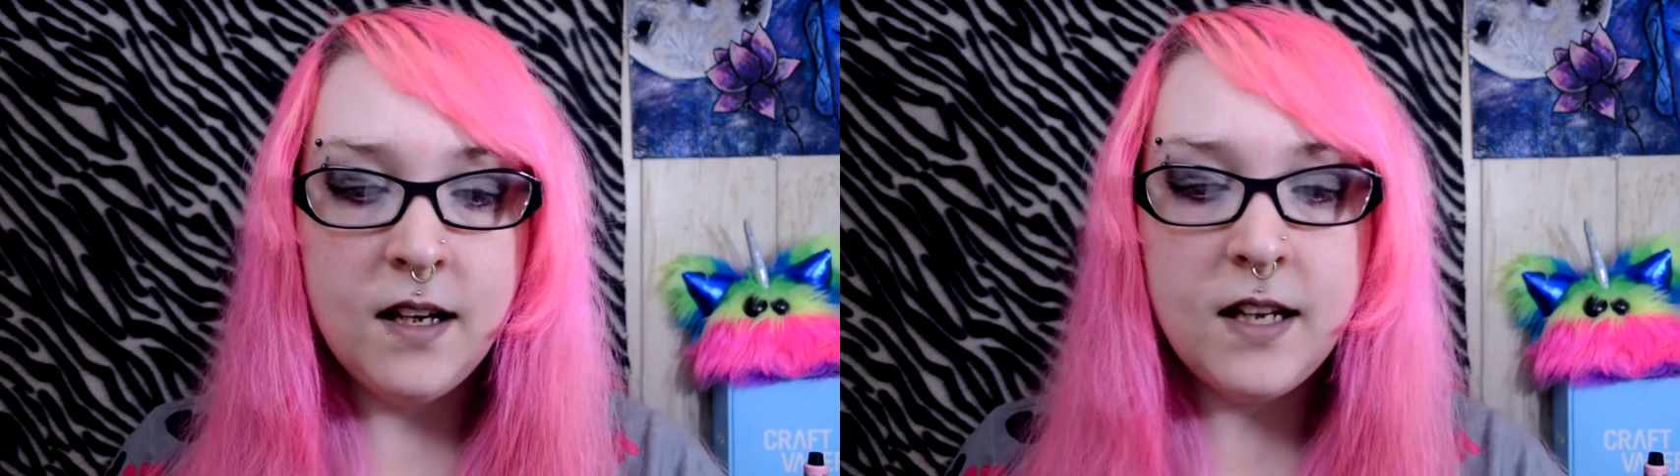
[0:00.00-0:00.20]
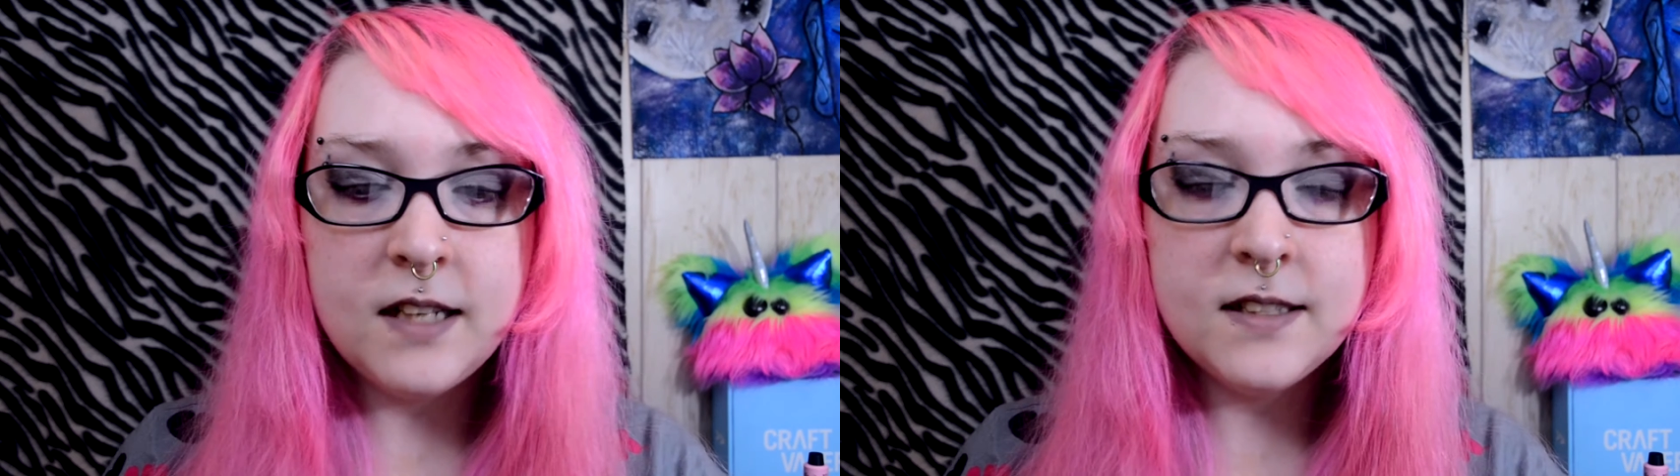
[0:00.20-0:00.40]

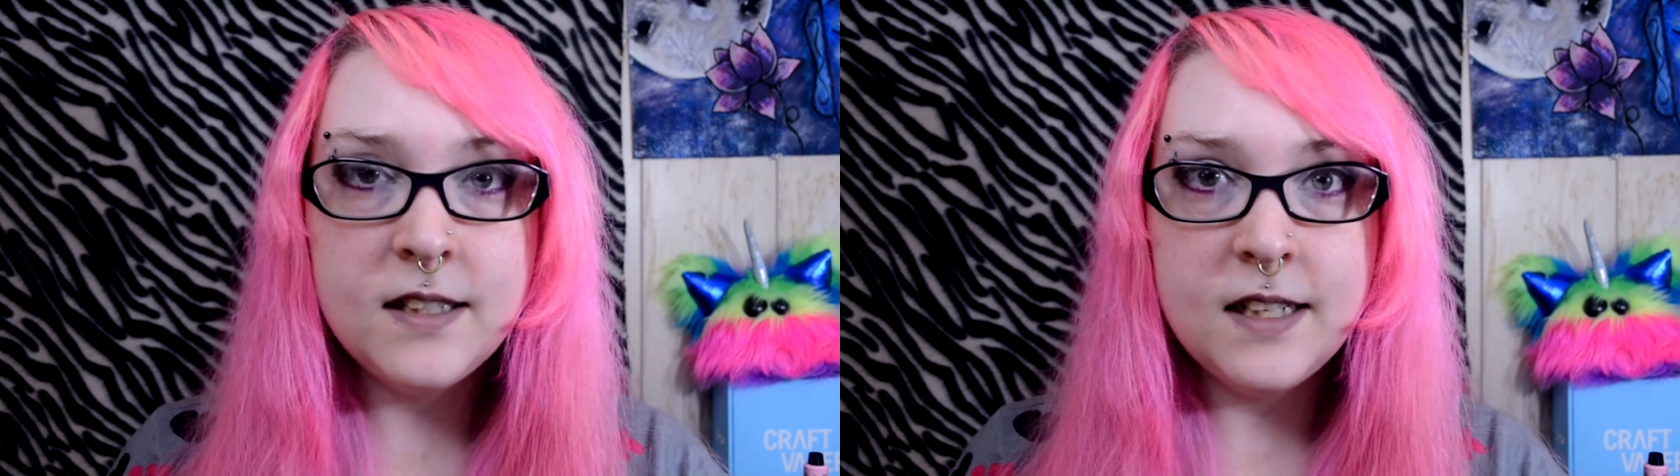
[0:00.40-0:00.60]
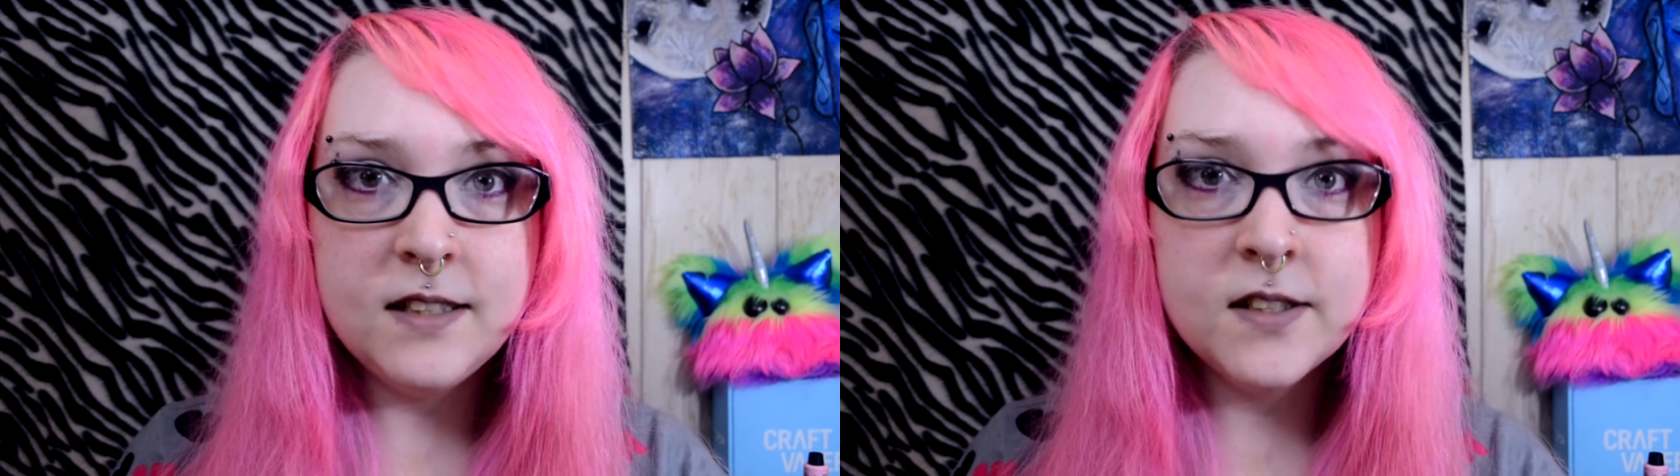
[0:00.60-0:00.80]
It has a
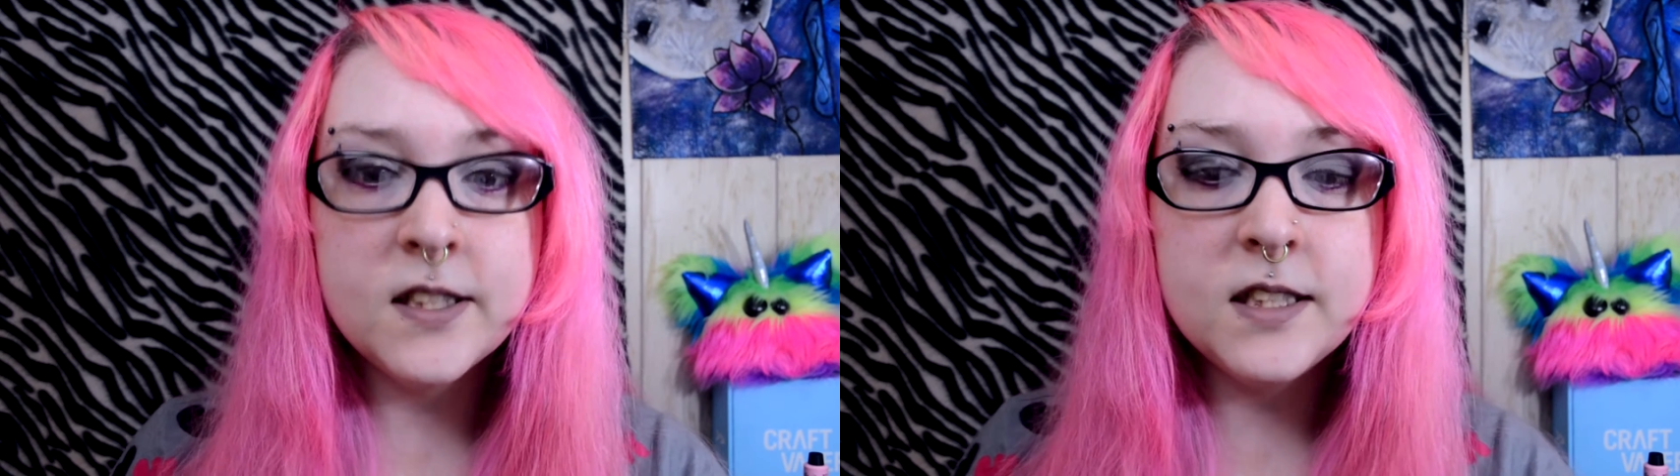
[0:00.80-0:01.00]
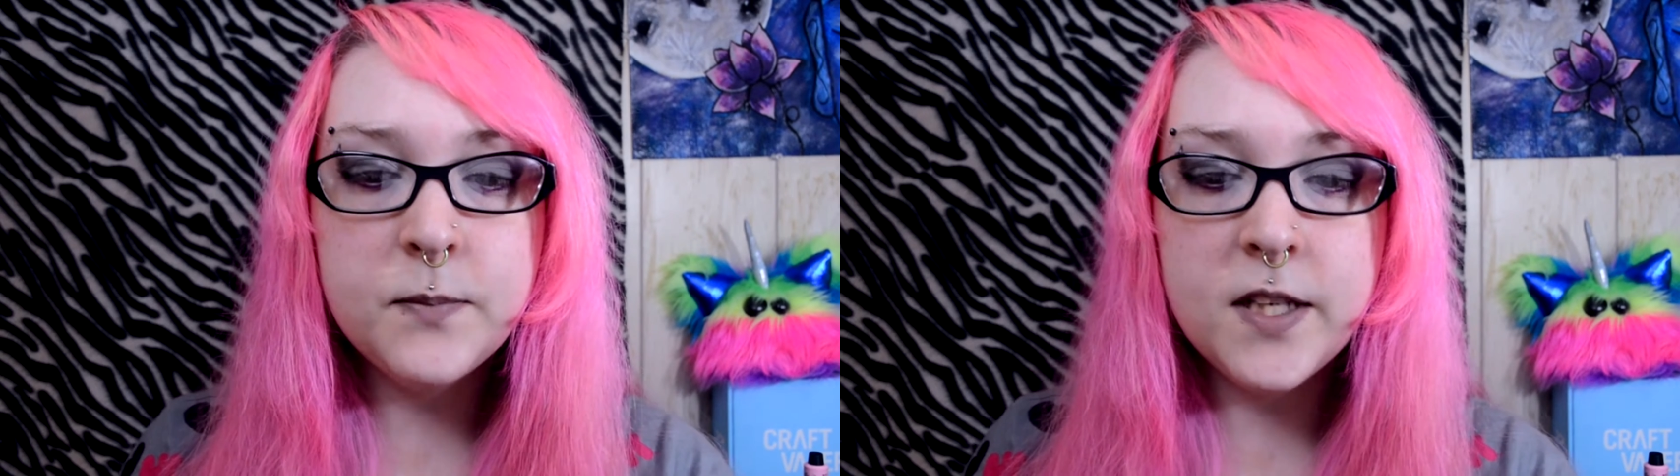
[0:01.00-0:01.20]
nice
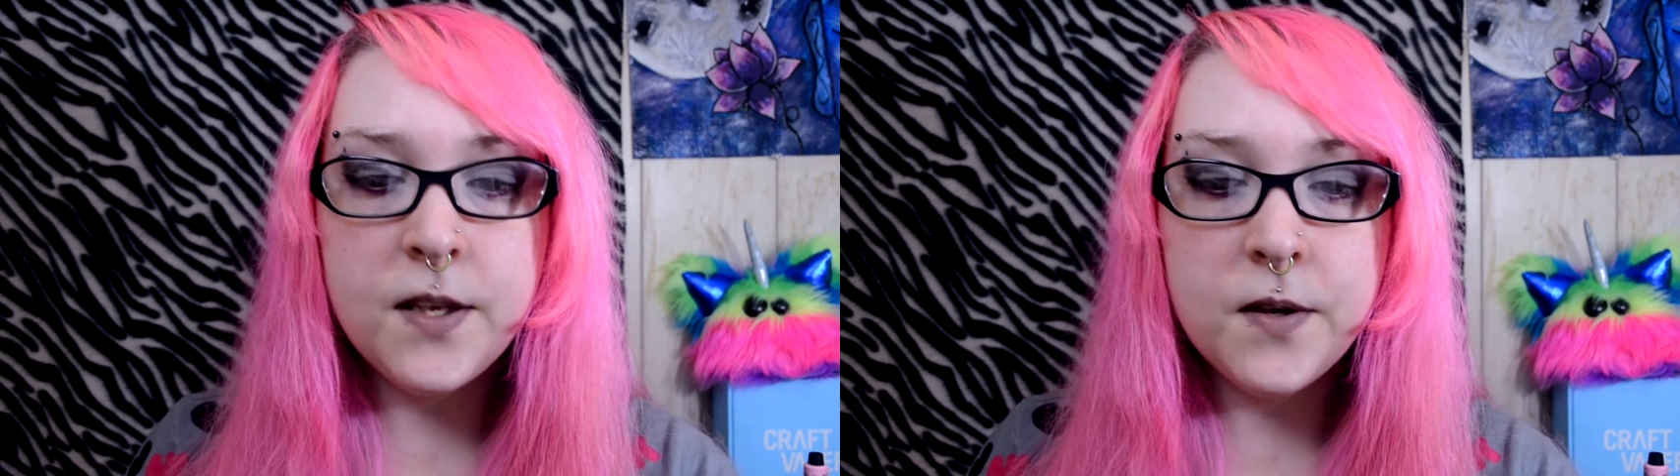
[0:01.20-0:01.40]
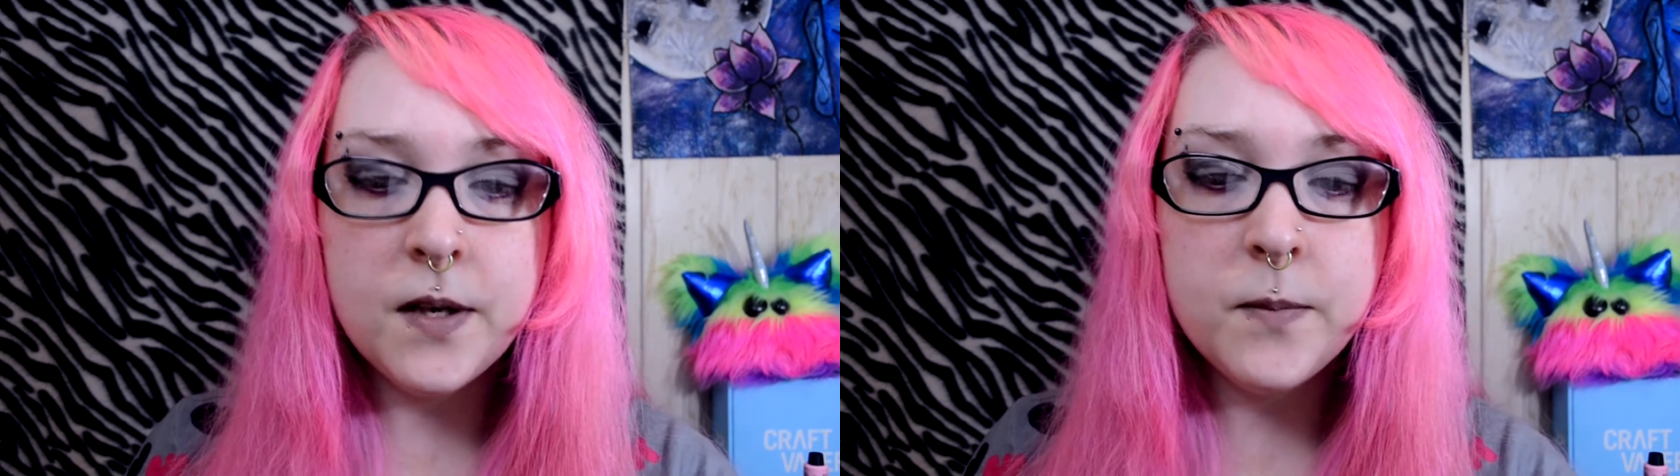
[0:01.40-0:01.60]
crispy
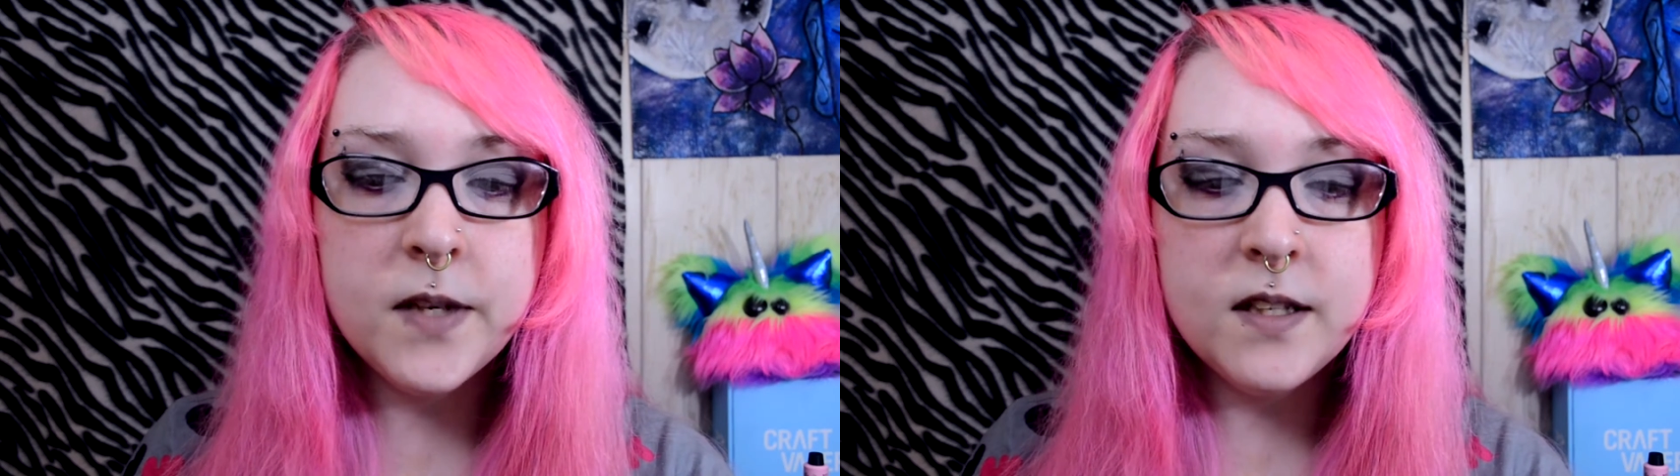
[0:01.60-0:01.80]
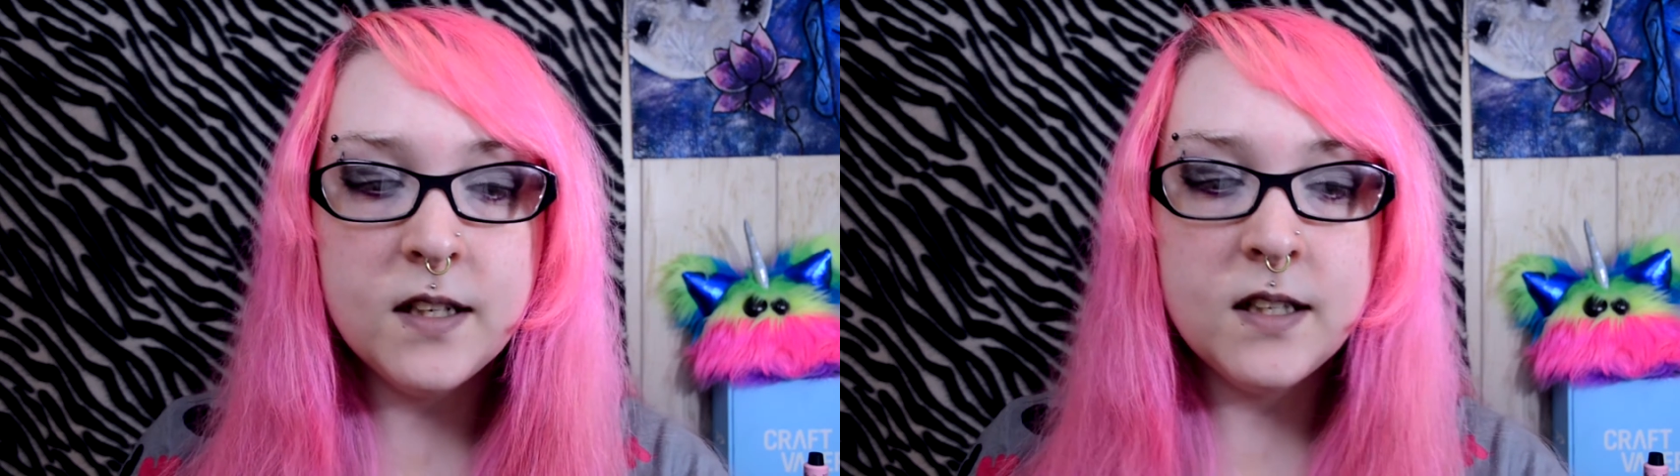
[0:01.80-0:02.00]

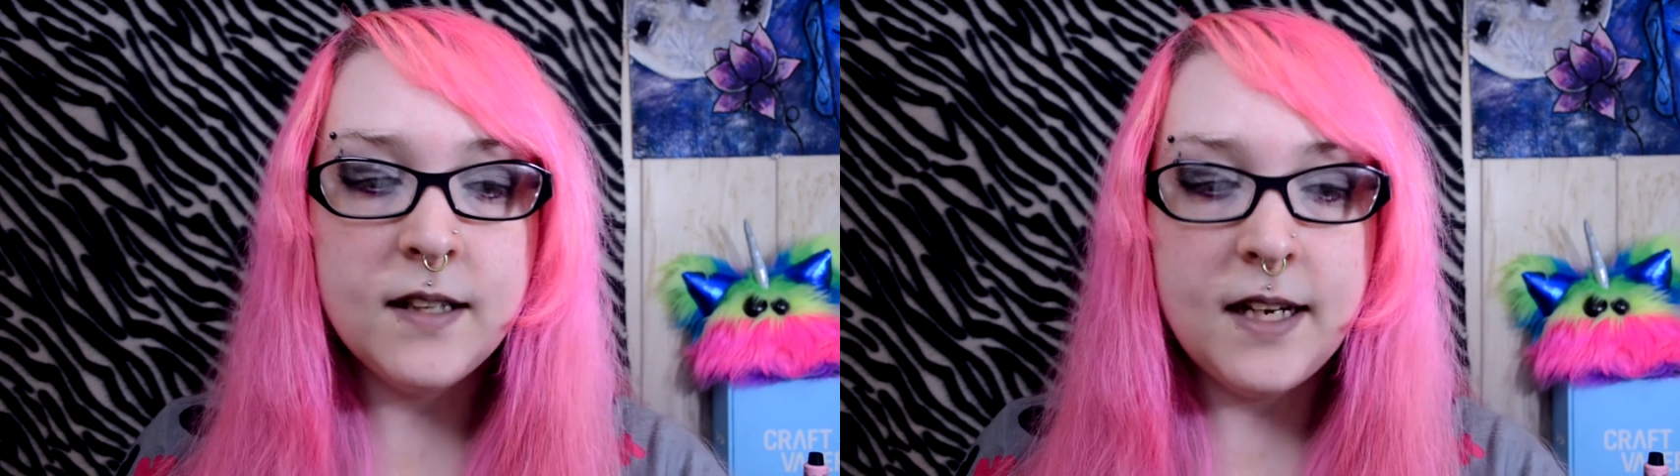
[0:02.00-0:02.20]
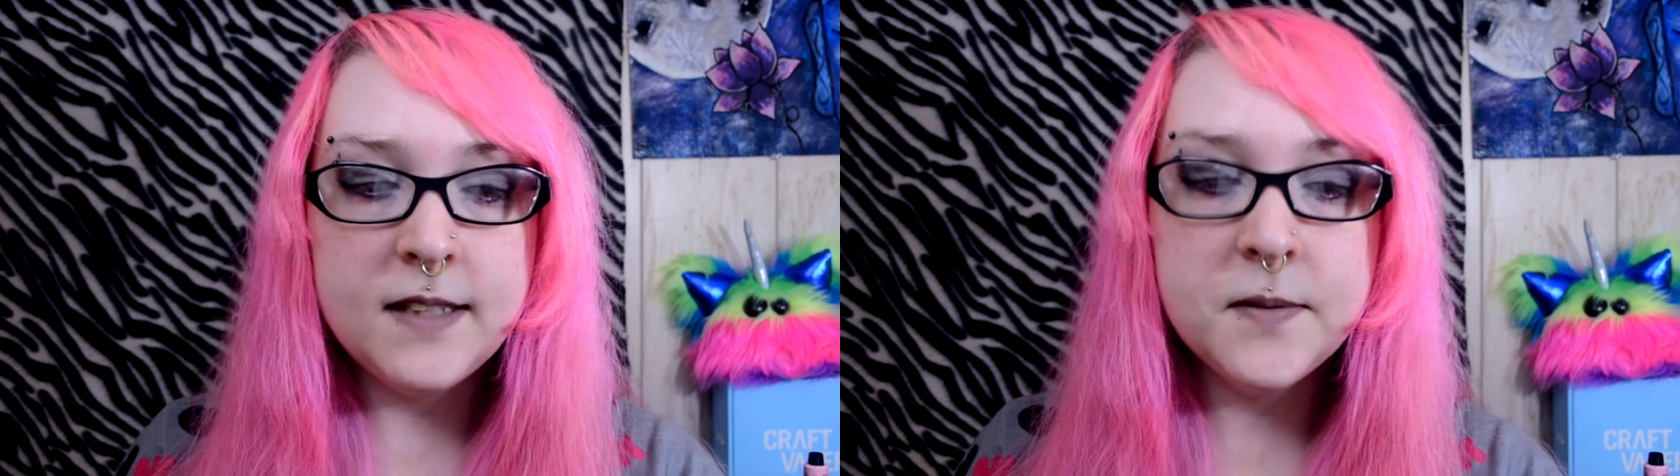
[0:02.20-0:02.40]
cucumber that
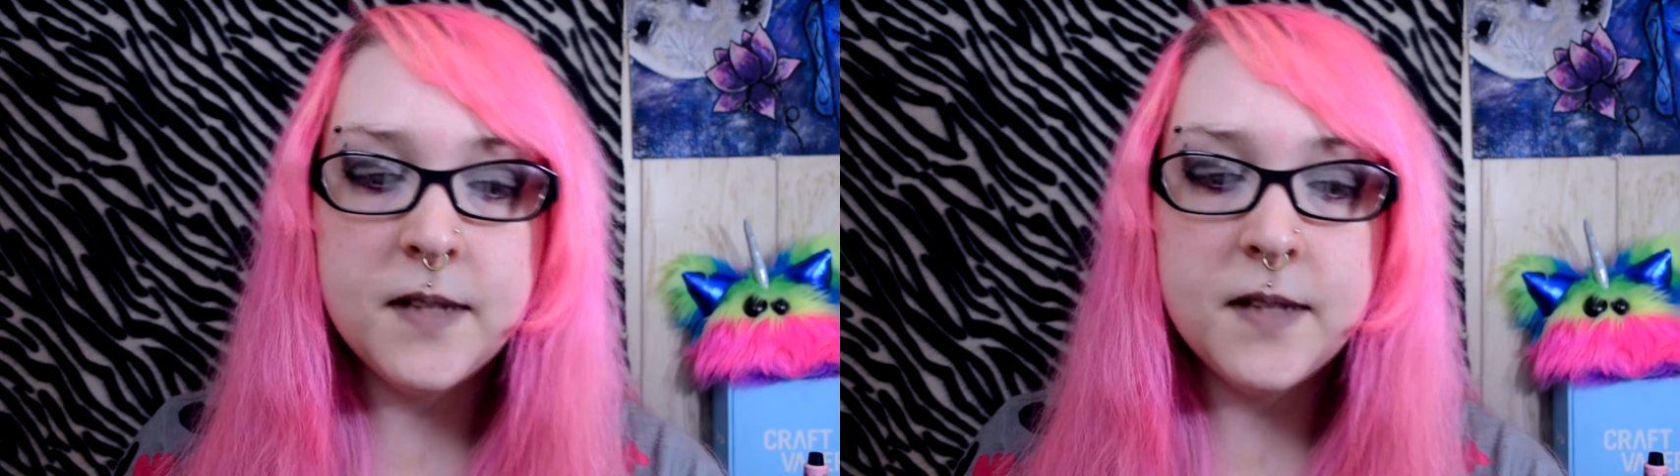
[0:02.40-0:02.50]
collides